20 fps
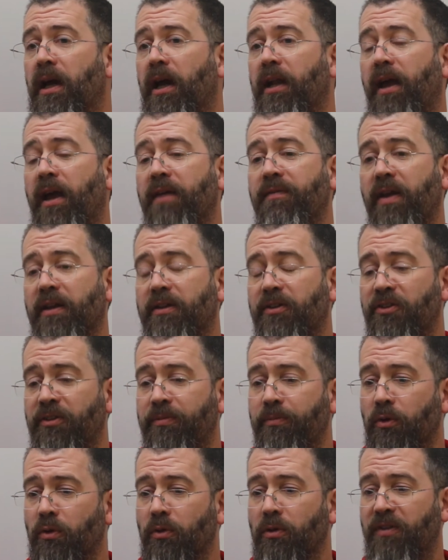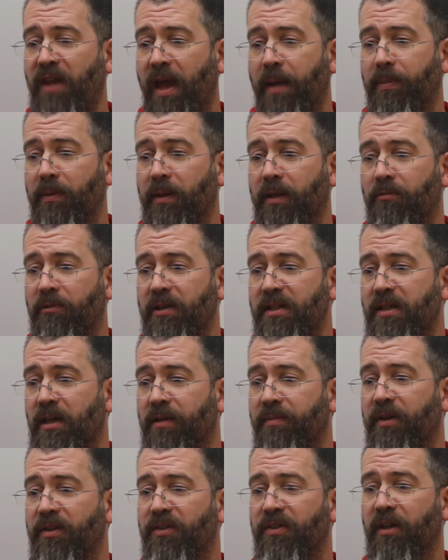And I've had a small dabble in
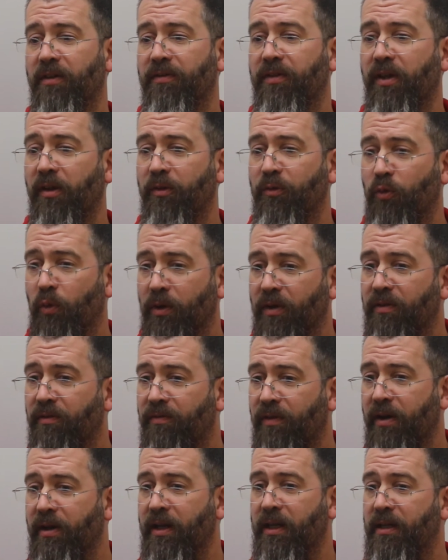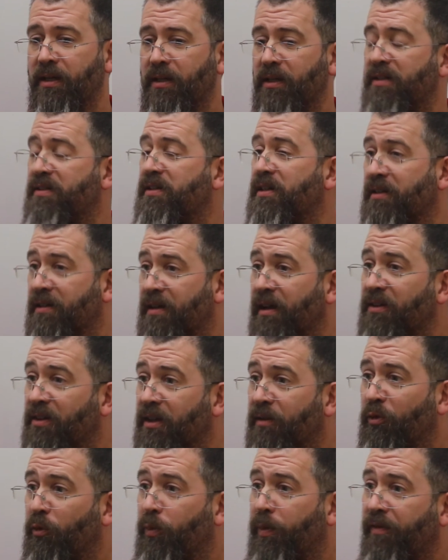retail myself. I was one of the very earliest internet
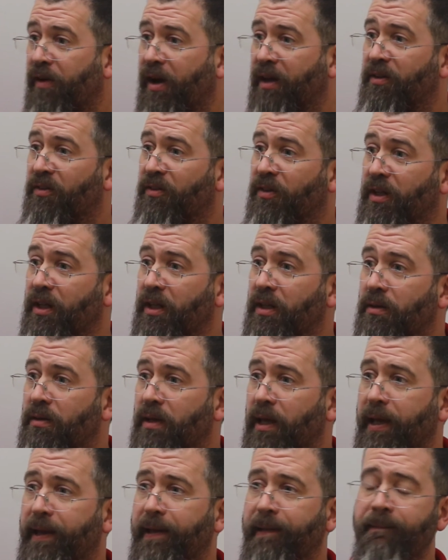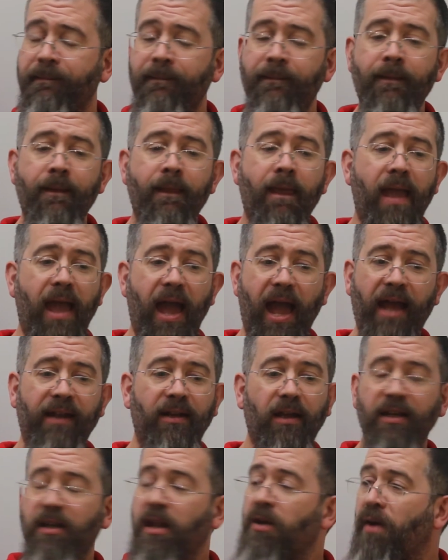service providers in the UK.
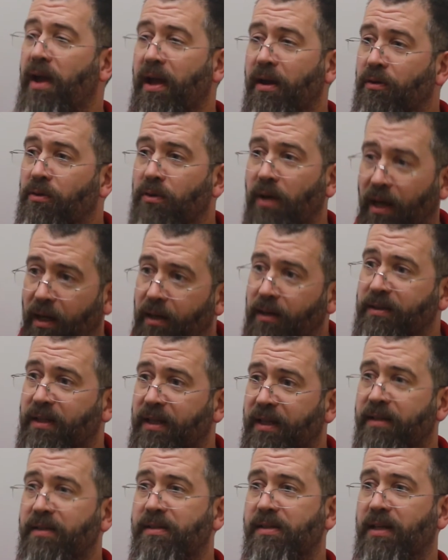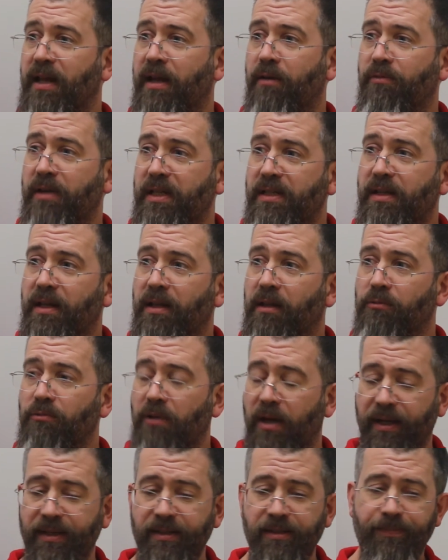And I know how hard it is to get retail
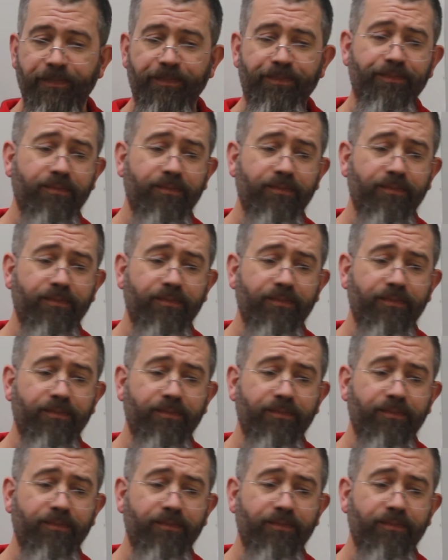right.